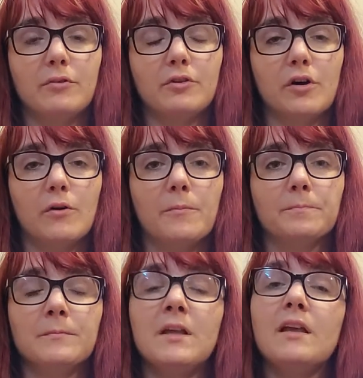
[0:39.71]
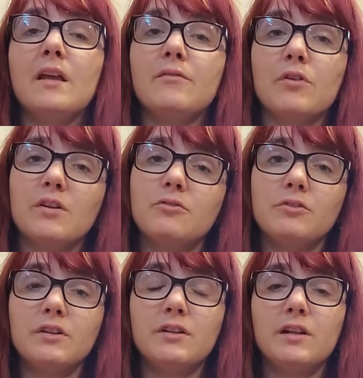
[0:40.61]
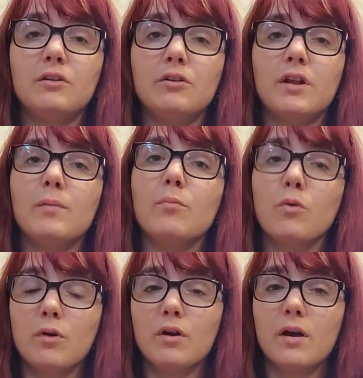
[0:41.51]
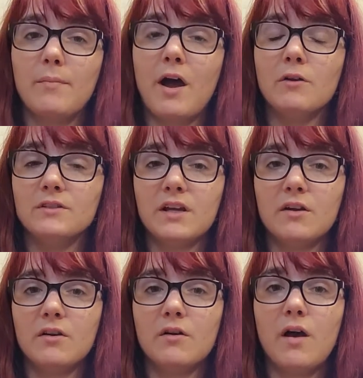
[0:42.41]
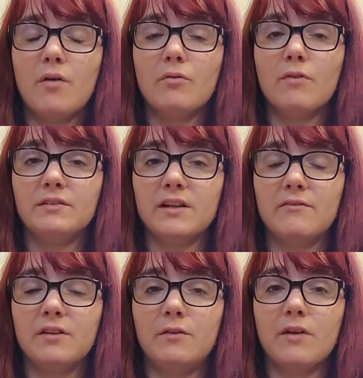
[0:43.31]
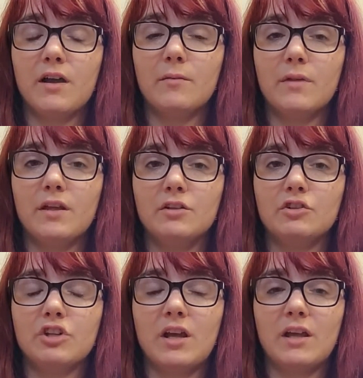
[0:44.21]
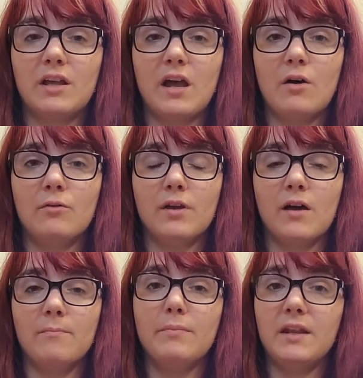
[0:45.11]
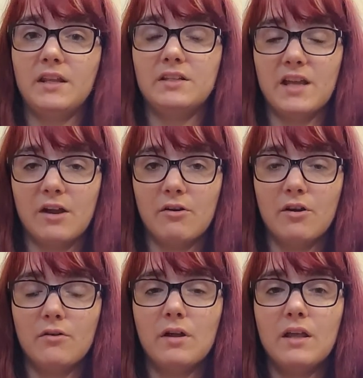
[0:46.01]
So if you're interested in learning more about tarot, I would definitely recommend checking out Biddy Tarot.